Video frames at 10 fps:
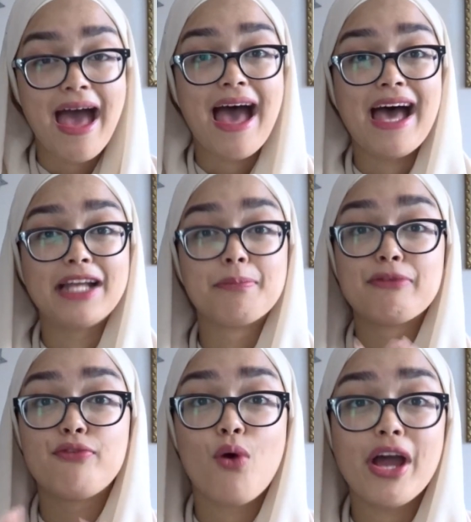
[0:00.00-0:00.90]
And
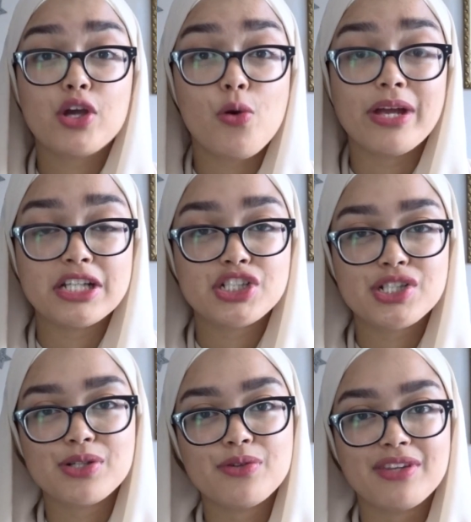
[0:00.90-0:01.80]
before I go
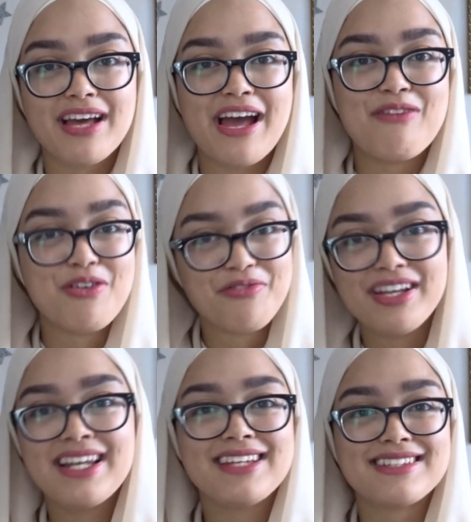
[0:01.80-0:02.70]
into
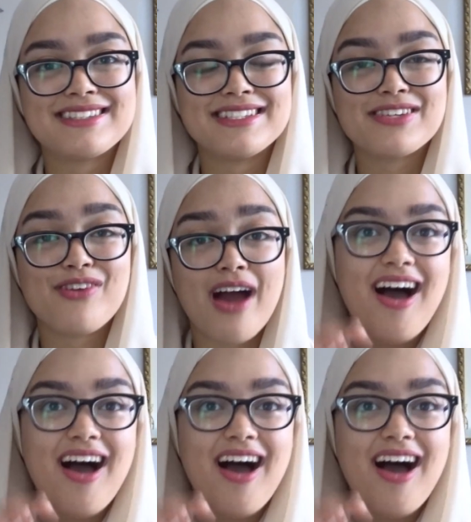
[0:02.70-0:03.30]
revealing the secret,